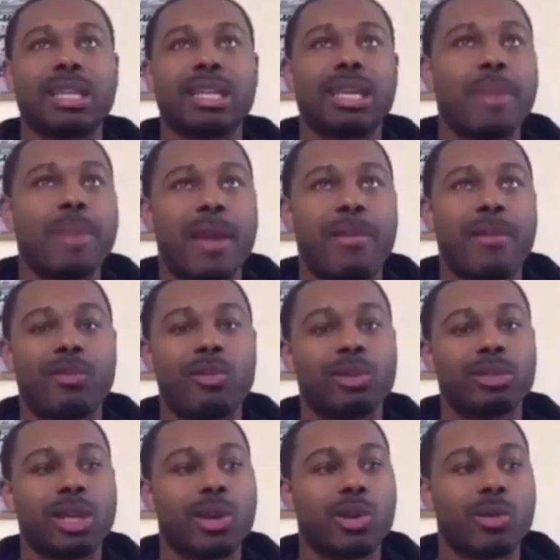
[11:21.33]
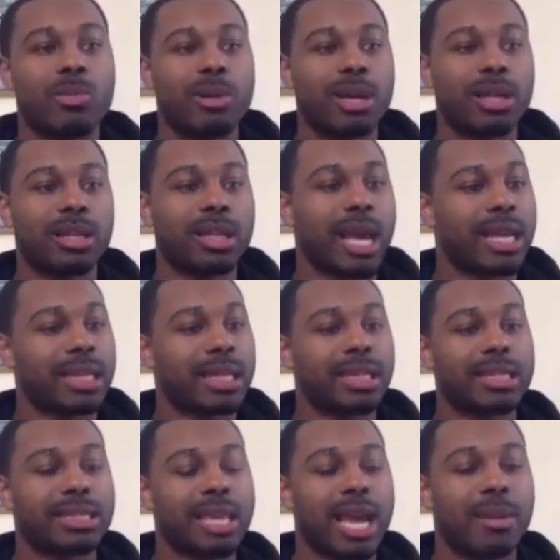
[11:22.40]
it come back full circle. But like
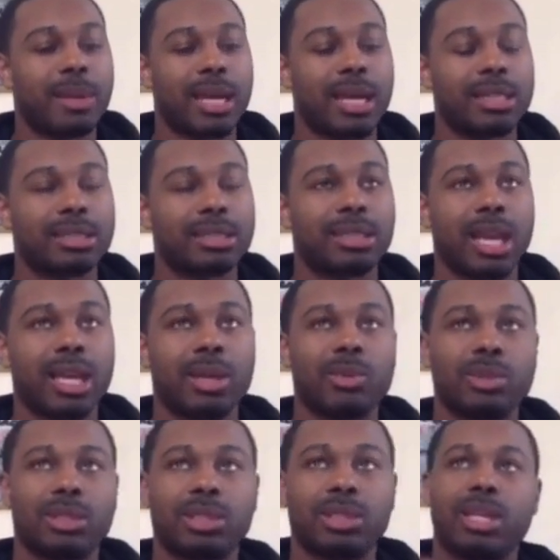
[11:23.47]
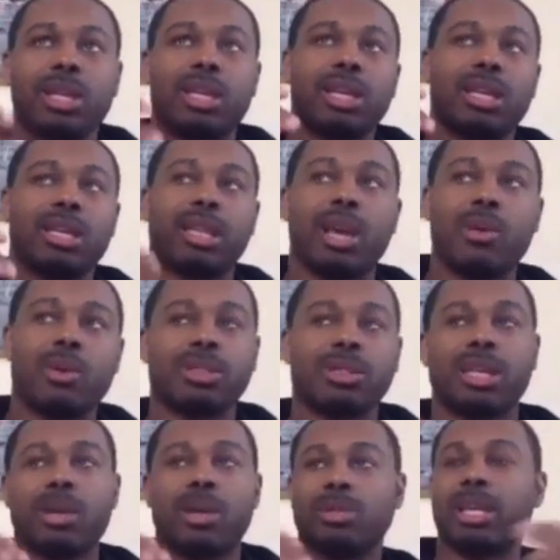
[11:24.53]
at that time, like I just say, it was there was
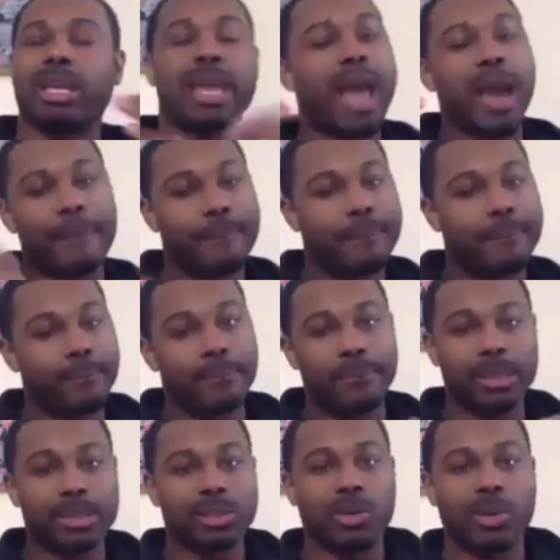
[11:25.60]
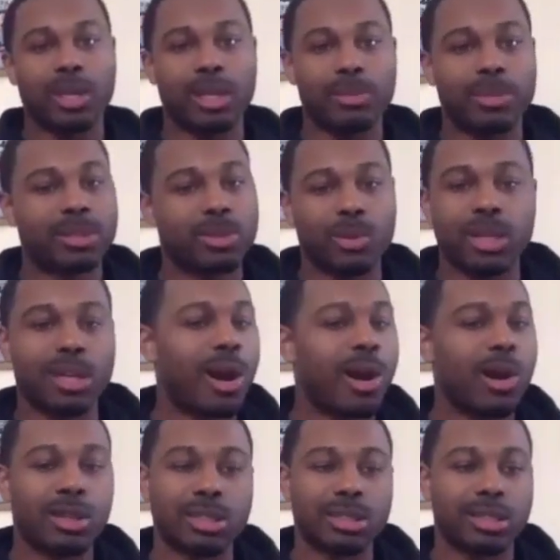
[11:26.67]
it was a gap between yeah. between
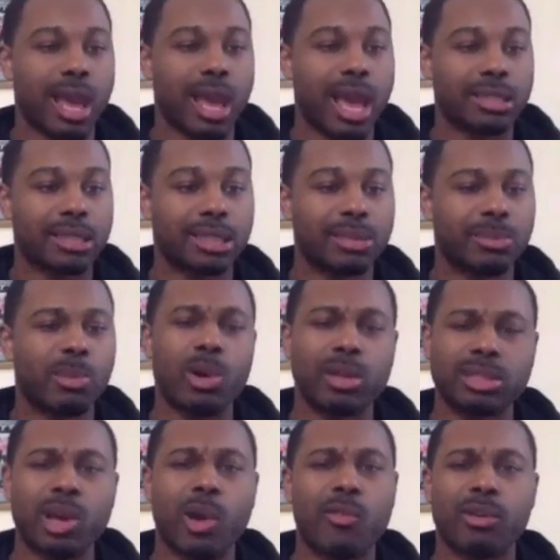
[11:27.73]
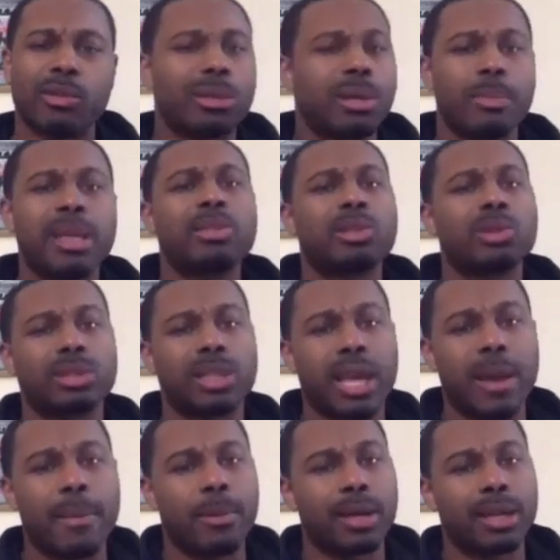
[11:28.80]
all these guys, and more so from the mental
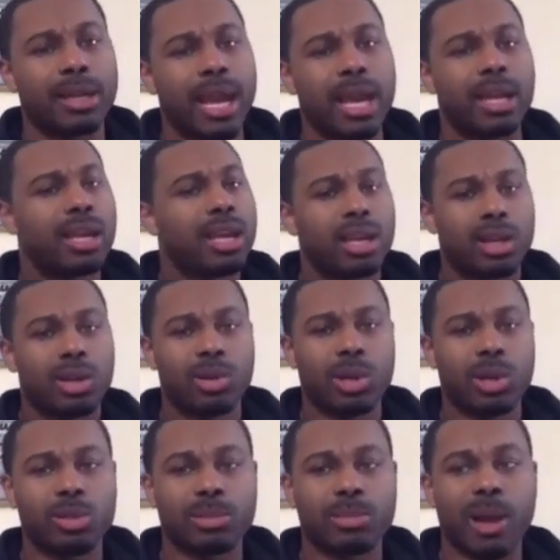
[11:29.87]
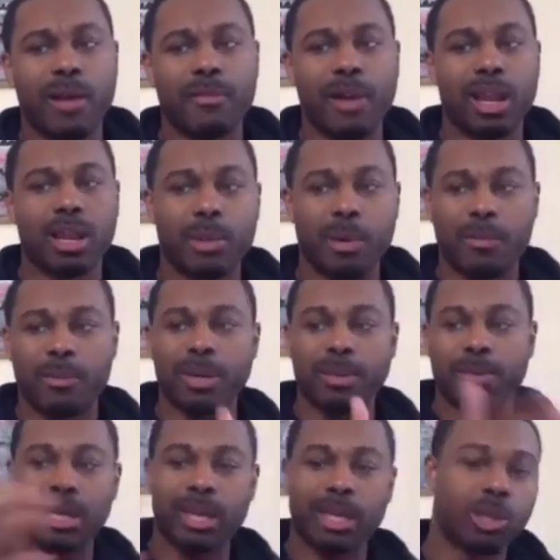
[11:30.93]
standpoint. And that kudos yeah. to my father for putting
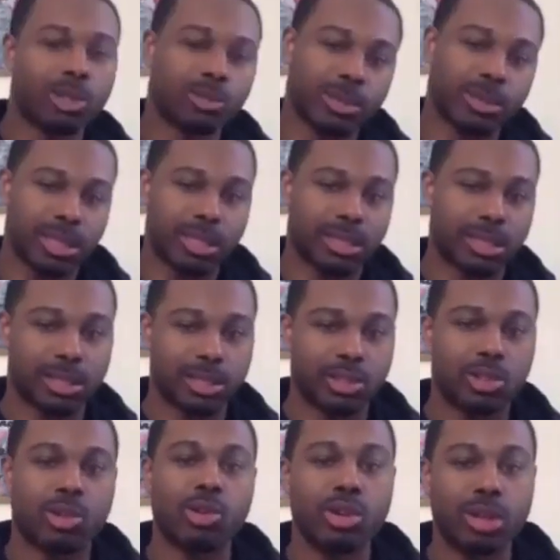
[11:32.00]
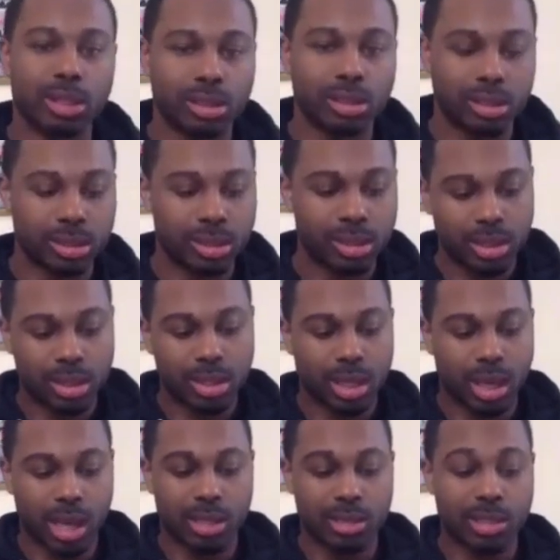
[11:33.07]
me in those positions early
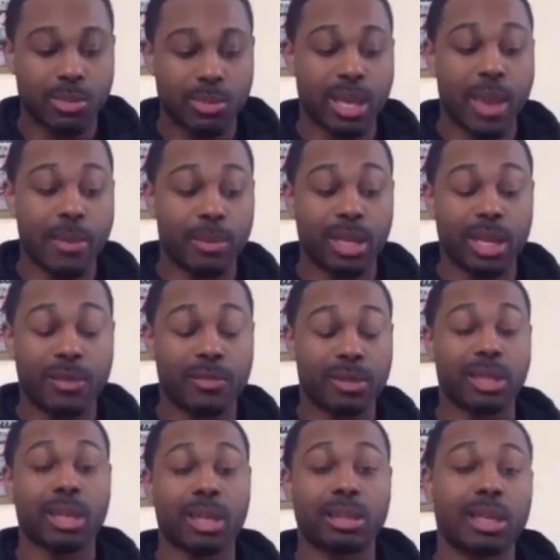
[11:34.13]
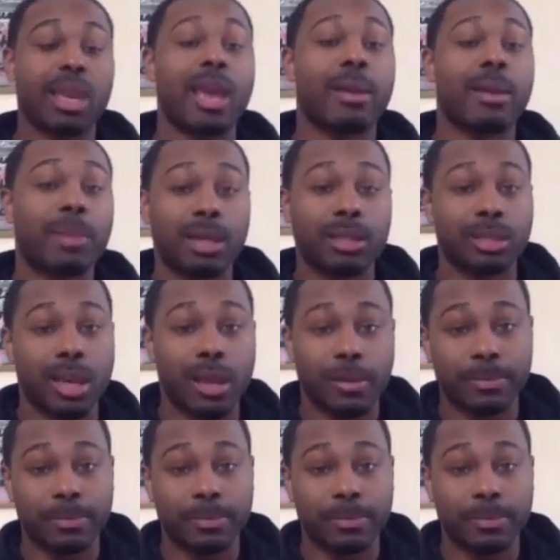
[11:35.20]
um, yeah. to be even think the game like that.